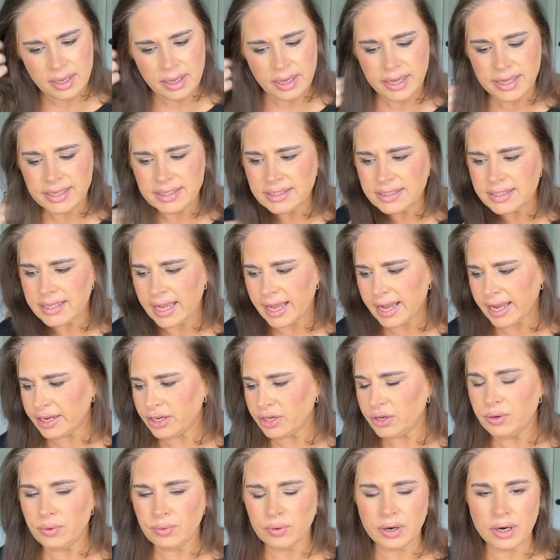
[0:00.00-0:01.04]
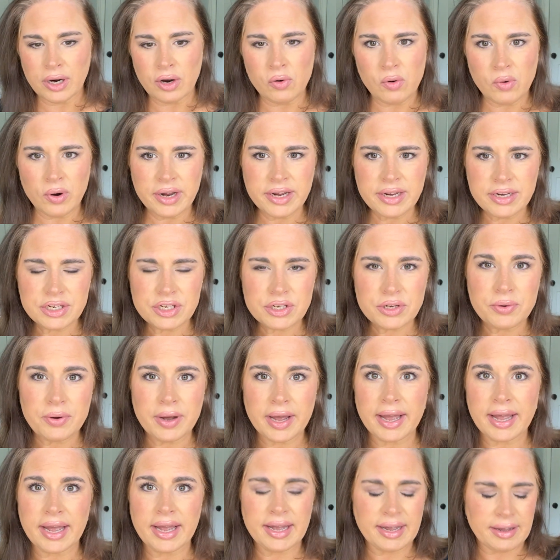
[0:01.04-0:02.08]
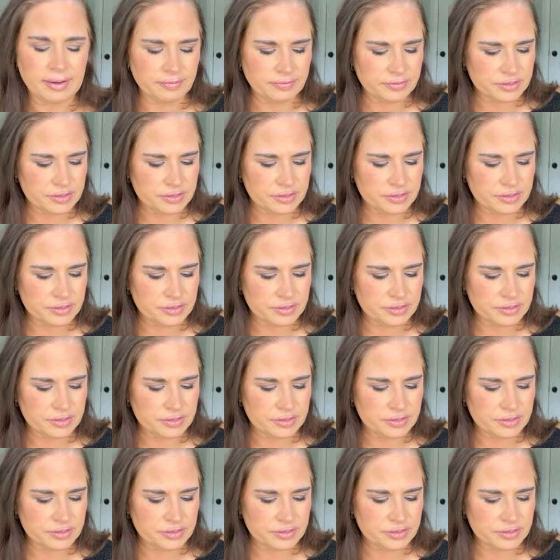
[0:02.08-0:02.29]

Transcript: is that you are going to have